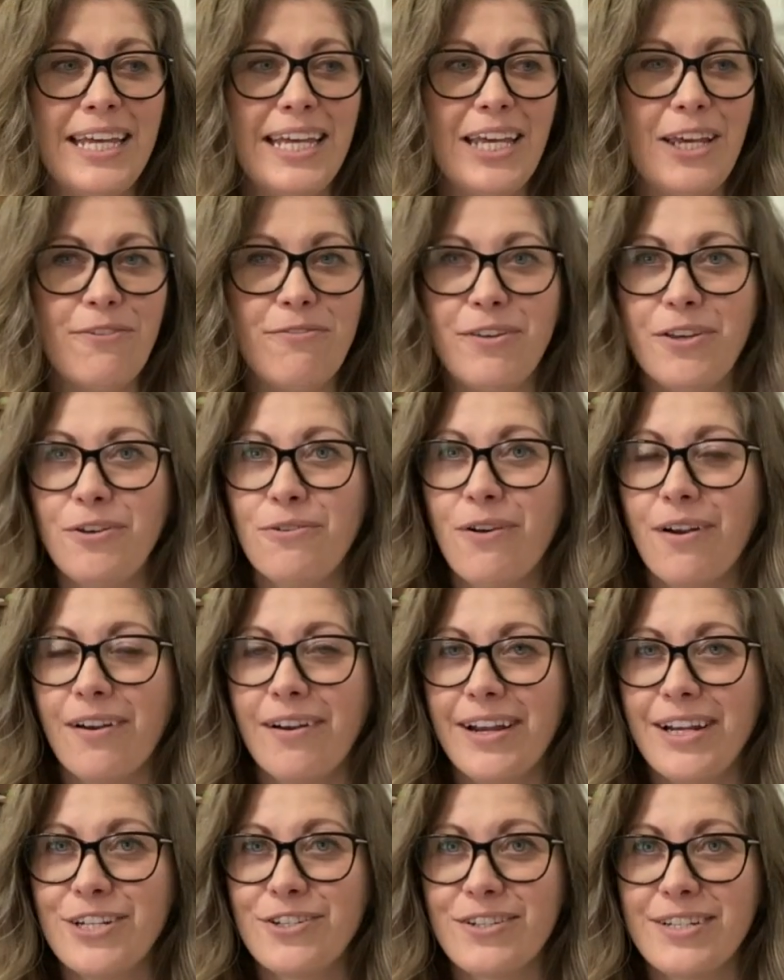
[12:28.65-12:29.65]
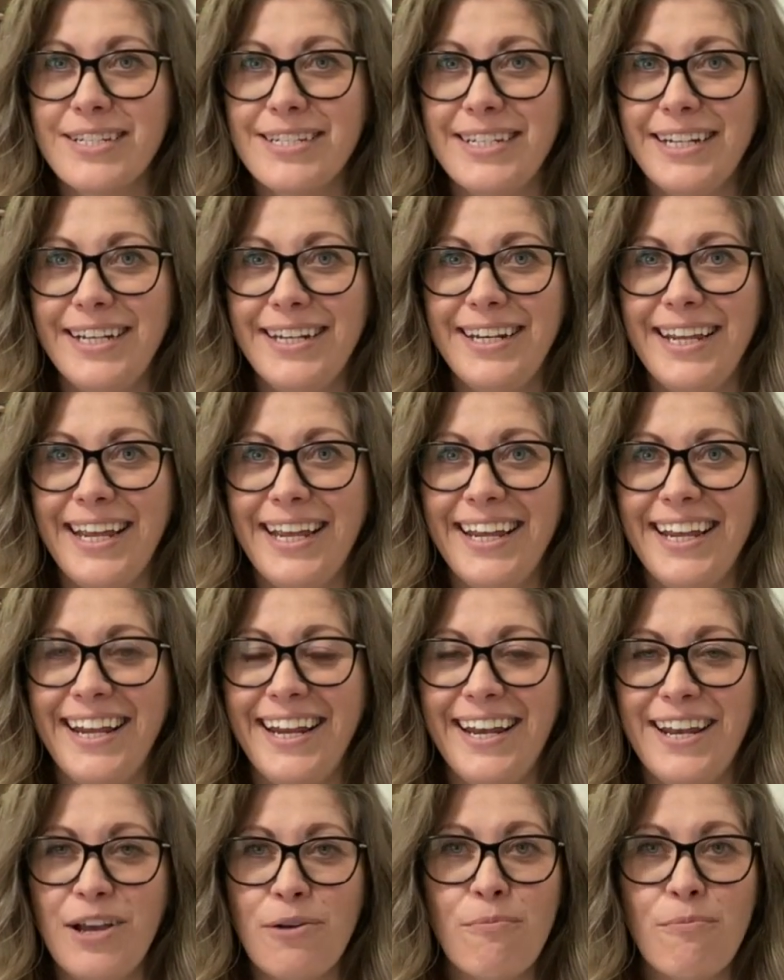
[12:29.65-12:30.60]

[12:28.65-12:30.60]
If you are interested in